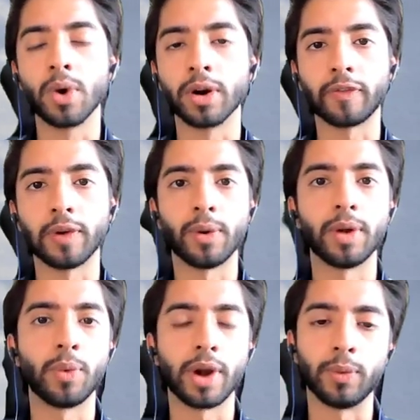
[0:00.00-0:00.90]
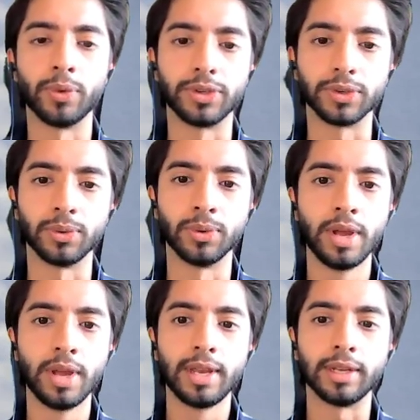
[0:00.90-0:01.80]
workflow and what I would do
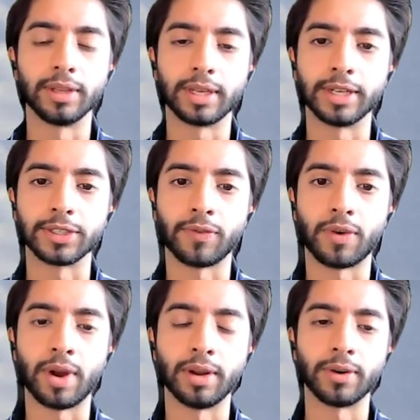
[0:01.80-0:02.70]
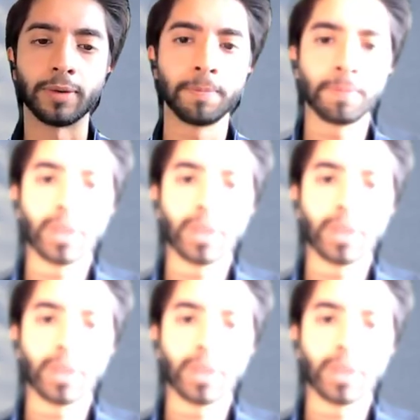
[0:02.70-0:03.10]
in the case of a render.